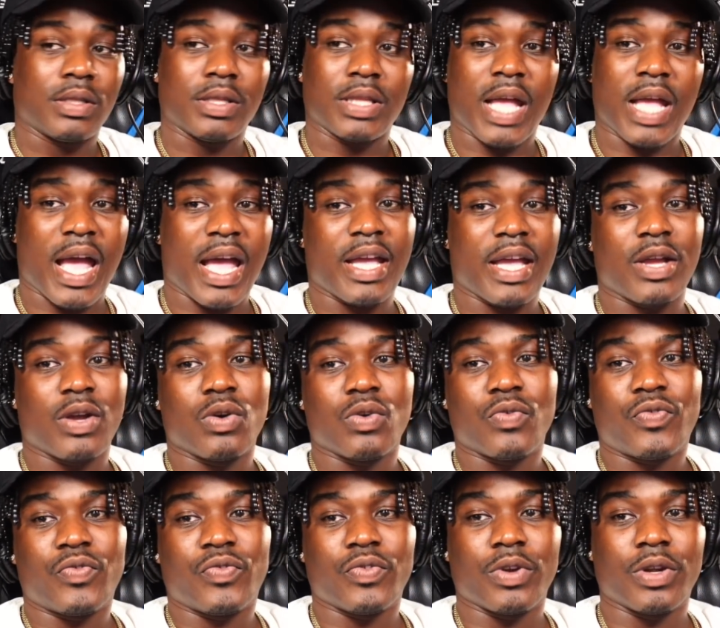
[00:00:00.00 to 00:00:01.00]
Now I ain't go
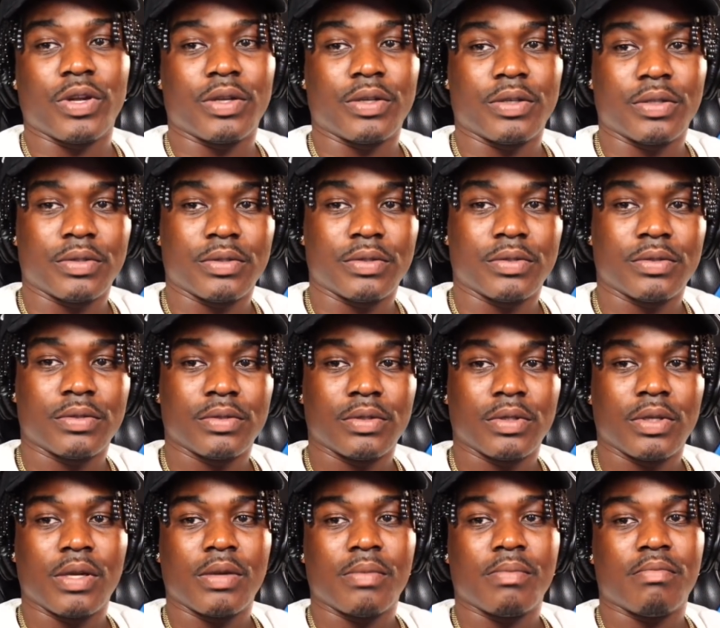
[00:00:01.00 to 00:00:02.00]
front.
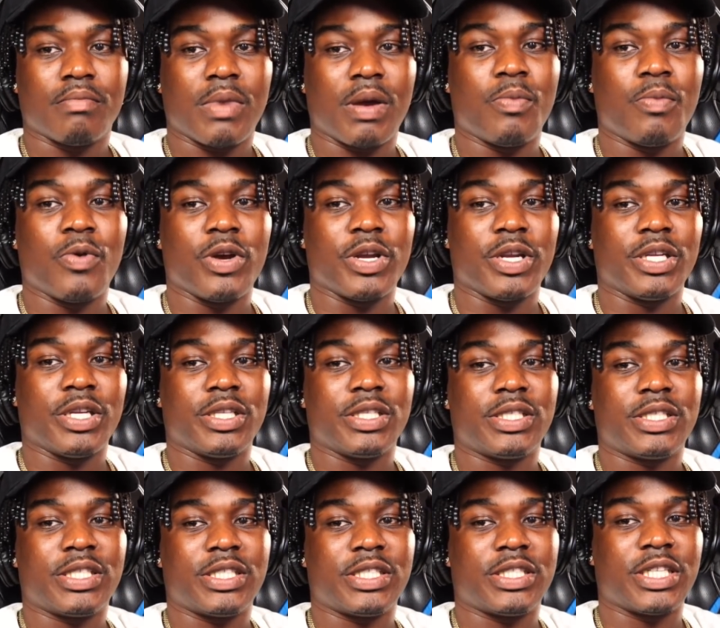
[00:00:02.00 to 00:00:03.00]
My boy
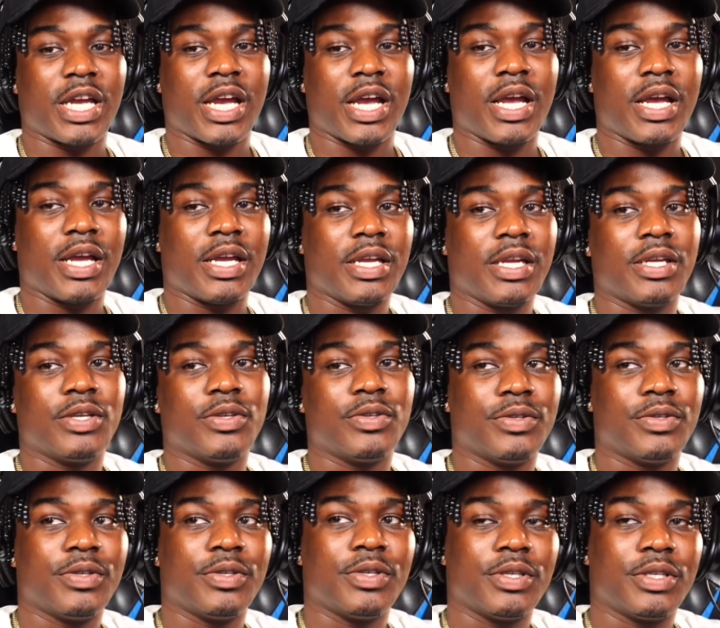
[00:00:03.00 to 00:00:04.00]
shot
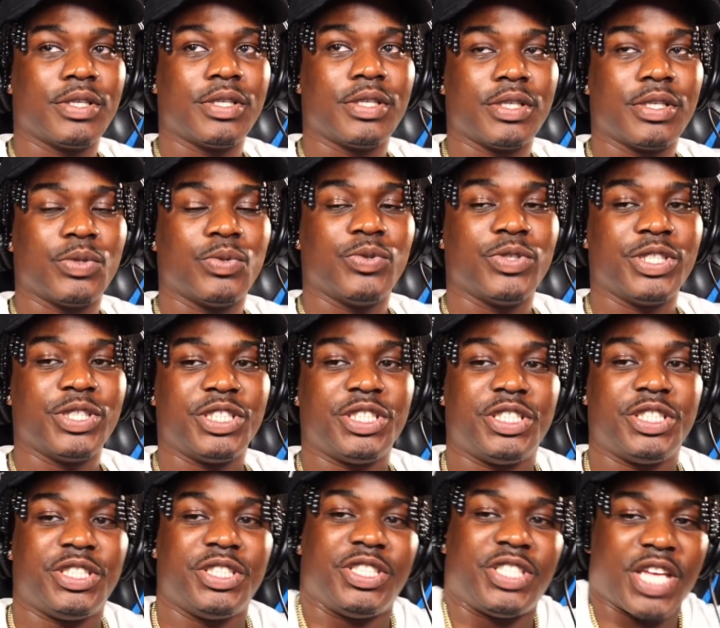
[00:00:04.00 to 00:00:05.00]
was
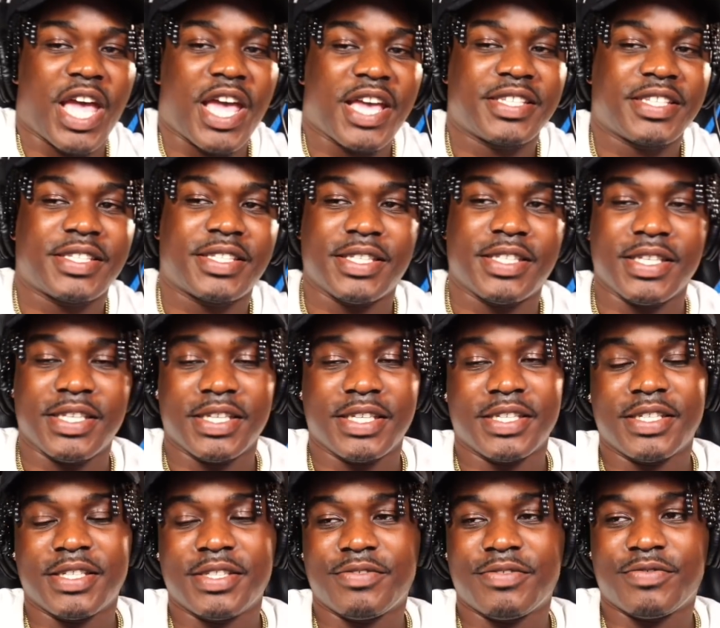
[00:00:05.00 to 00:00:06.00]
zesty
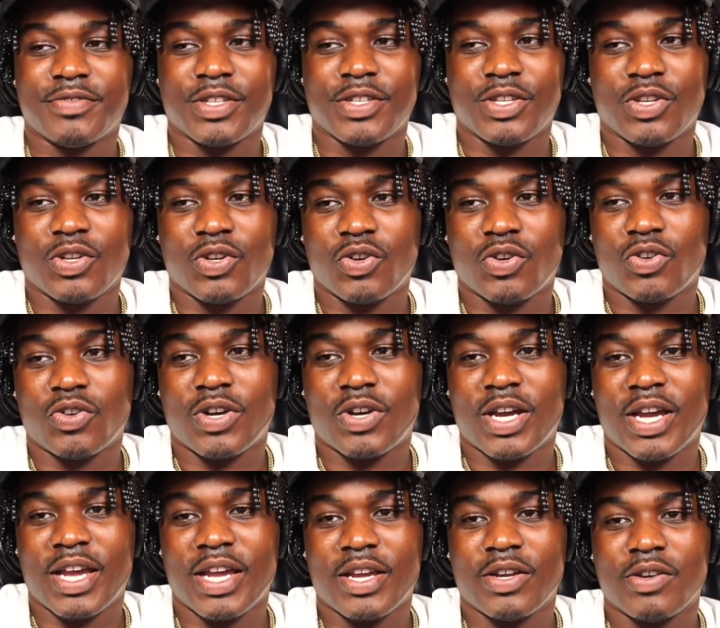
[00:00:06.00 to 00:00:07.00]
in this video though.
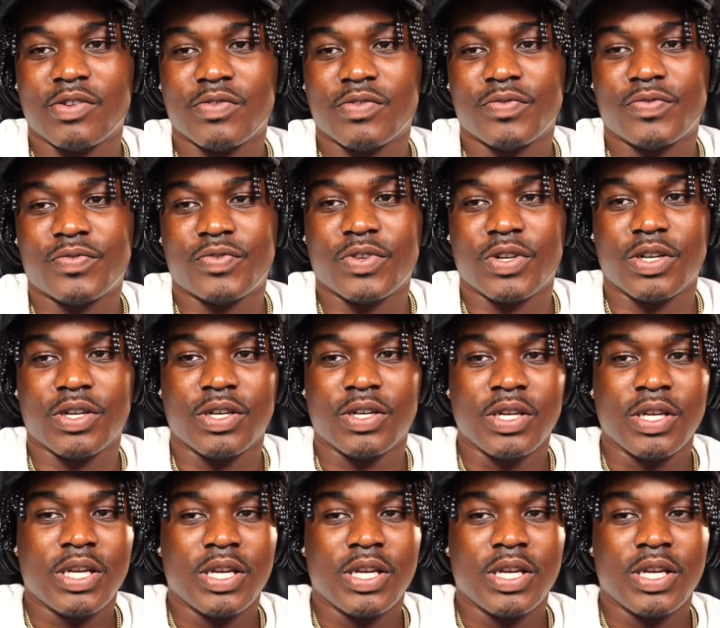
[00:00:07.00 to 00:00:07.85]
I ain't go front.